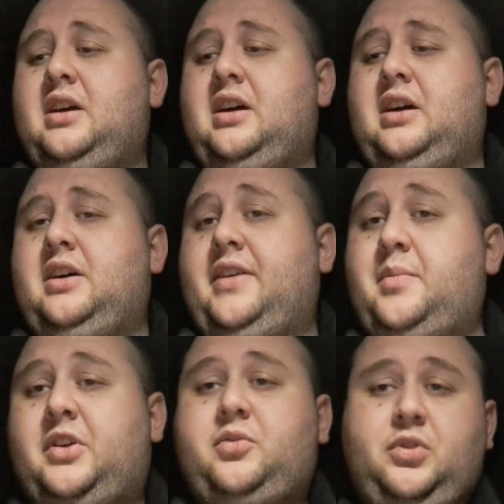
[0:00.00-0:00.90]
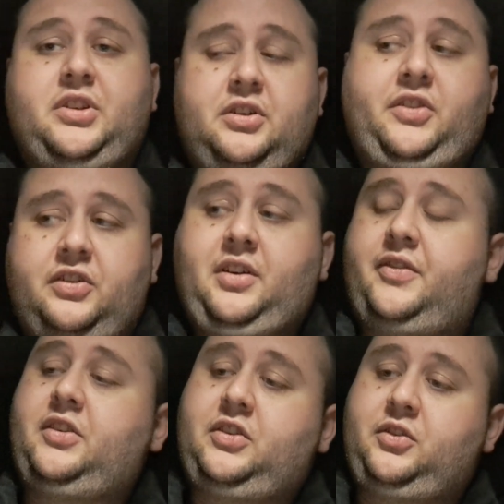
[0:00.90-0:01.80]
They make some really good stuff.
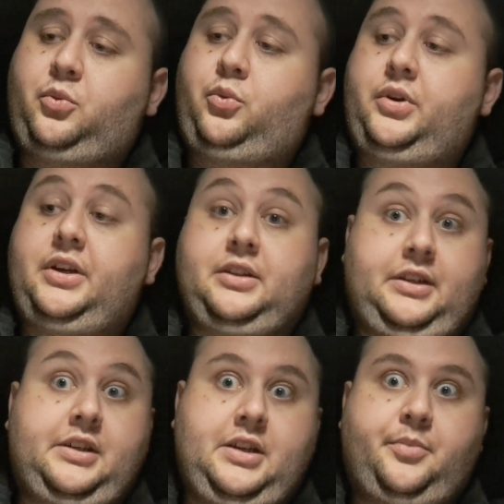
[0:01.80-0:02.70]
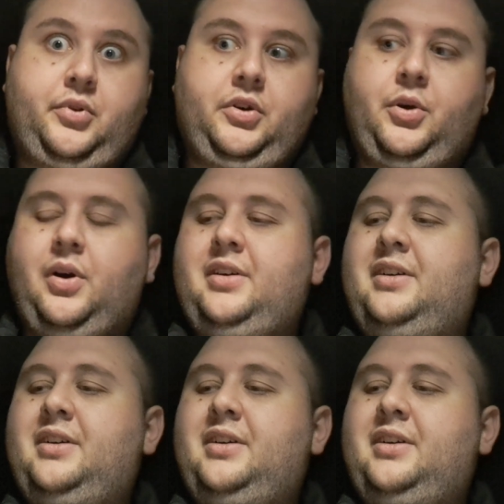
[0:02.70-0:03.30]
This is a really deep blue.